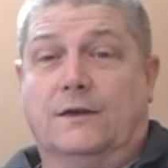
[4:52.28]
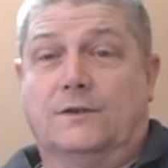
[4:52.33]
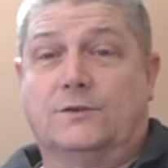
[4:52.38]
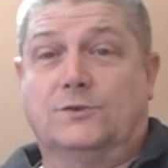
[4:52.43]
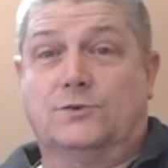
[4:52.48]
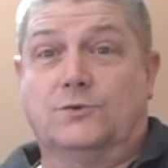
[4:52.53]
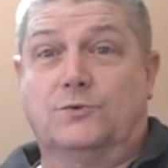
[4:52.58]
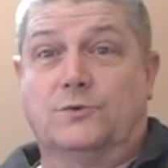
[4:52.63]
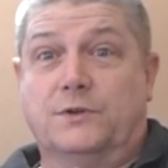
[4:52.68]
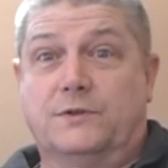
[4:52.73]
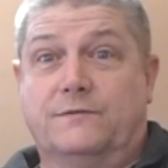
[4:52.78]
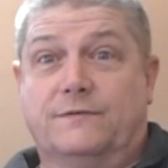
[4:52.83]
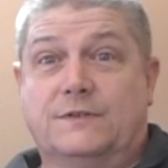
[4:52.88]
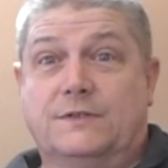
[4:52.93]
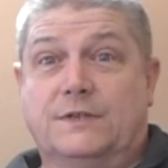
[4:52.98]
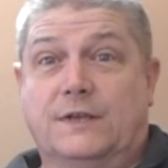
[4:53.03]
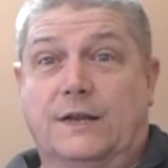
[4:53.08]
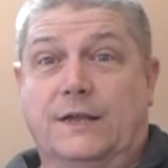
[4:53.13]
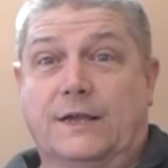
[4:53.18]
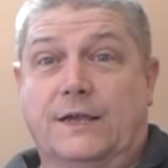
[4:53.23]
storage
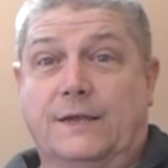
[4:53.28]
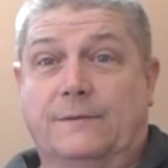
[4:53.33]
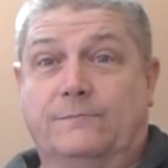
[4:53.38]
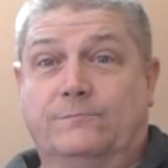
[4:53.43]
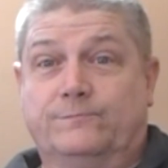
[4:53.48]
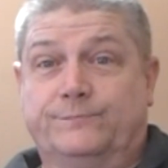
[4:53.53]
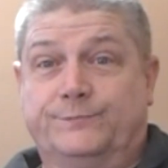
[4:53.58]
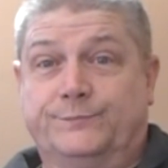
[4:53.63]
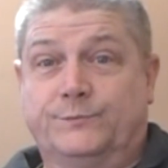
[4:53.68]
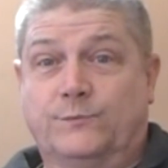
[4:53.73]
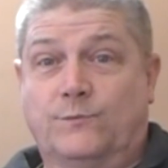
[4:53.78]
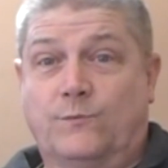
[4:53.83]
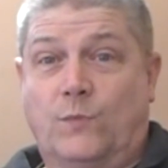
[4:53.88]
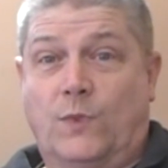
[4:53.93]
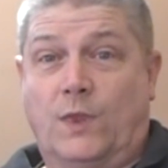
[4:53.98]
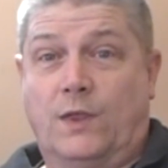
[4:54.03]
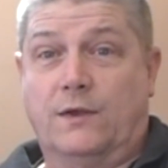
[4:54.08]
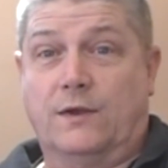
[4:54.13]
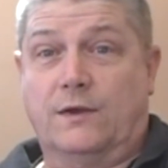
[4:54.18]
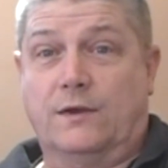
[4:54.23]
facility,
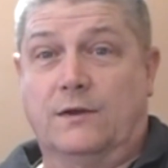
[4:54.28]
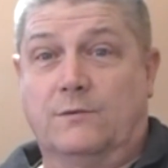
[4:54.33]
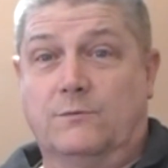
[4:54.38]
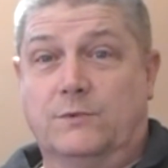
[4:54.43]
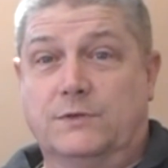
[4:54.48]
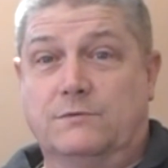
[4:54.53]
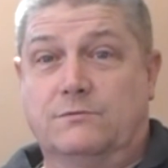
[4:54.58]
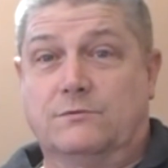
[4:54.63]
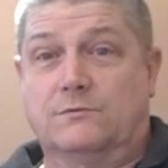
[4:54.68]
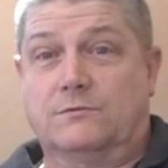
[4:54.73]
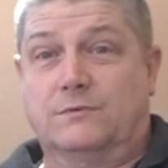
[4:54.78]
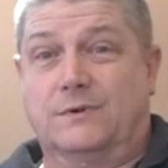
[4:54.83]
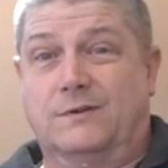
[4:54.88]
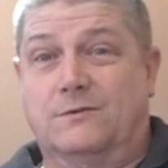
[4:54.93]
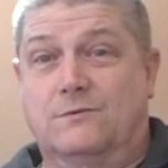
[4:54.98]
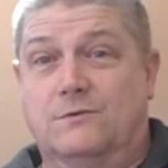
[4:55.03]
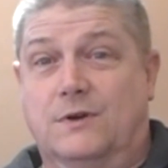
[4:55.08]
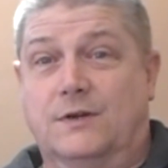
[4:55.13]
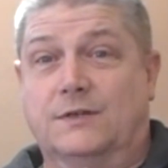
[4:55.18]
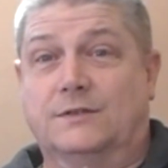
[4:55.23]
which will
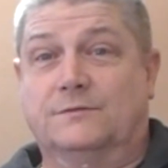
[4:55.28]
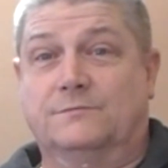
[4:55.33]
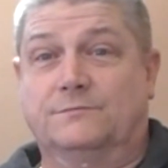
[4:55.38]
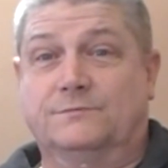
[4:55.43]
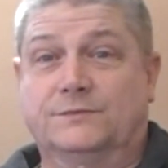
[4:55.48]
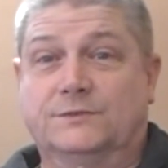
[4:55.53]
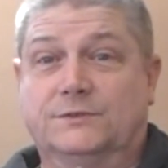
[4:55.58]
require some